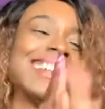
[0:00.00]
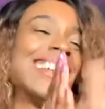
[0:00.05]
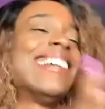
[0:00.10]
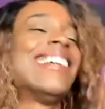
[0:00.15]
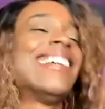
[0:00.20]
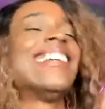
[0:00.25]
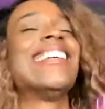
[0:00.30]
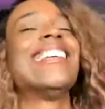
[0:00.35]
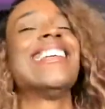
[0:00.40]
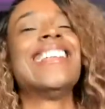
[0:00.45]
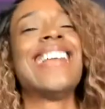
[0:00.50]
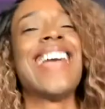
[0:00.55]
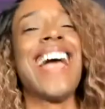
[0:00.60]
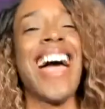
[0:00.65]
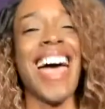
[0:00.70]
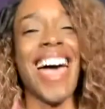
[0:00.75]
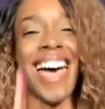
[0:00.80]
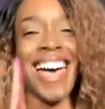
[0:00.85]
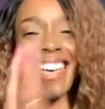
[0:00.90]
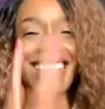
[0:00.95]

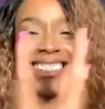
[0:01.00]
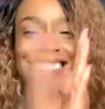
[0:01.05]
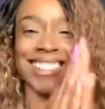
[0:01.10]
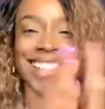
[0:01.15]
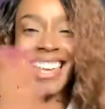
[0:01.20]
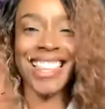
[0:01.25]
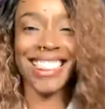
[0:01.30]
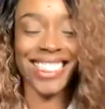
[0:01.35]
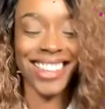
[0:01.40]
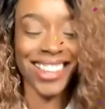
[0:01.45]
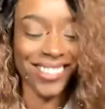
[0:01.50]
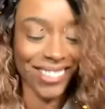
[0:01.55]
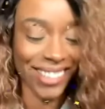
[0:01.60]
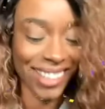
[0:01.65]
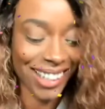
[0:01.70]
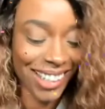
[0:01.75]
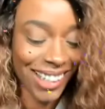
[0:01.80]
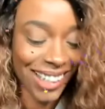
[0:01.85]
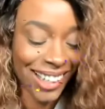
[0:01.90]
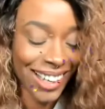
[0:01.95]
Yes, I love
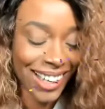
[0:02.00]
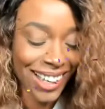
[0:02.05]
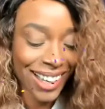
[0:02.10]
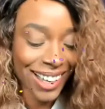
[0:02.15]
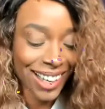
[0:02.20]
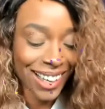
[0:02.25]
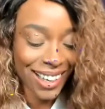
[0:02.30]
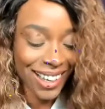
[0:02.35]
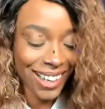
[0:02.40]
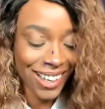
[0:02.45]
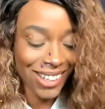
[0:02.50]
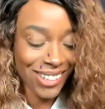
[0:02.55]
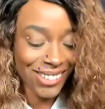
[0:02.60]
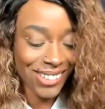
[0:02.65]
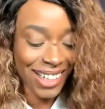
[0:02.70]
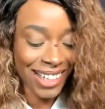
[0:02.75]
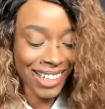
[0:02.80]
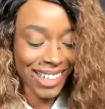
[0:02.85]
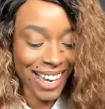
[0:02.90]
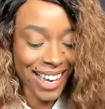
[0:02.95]
it. Oh
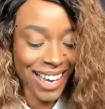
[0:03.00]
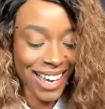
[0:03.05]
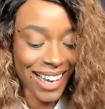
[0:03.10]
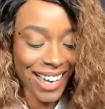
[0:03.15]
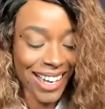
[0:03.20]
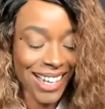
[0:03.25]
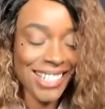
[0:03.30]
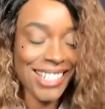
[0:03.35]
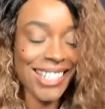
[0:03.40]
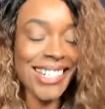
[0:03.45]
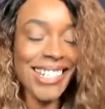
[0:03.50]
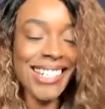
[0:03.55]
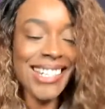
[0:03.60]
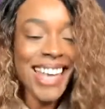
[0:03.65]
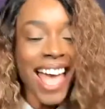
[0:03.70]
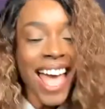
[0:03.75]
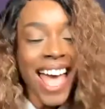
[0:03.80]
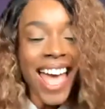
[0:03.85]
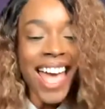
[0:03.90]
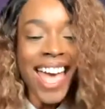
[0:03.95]
my gosh.
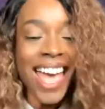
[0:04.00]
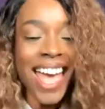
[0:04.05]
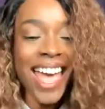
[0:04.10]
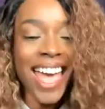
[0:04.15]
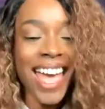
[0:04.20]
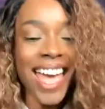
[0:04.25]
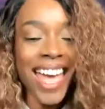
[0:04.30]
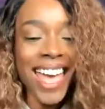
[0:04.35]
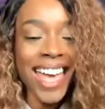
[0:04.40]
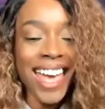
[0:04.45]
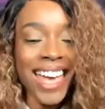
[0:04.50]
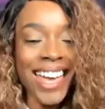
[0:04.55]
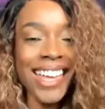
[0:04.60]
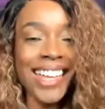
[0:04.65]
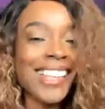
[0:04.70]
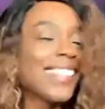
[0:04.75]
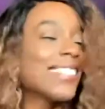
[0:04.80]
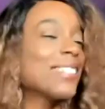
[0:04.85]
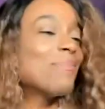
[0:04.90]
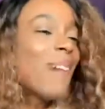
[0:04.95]
Yay.
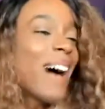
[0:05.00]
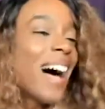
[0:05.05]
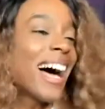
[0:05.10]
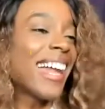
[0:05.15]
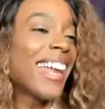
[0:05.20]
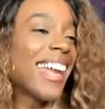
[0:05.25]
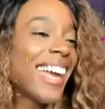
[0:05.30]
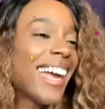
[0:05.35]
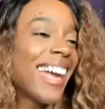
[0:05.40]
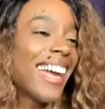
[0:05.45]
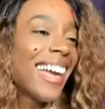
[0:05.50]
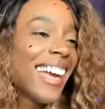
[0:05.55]
Let's party.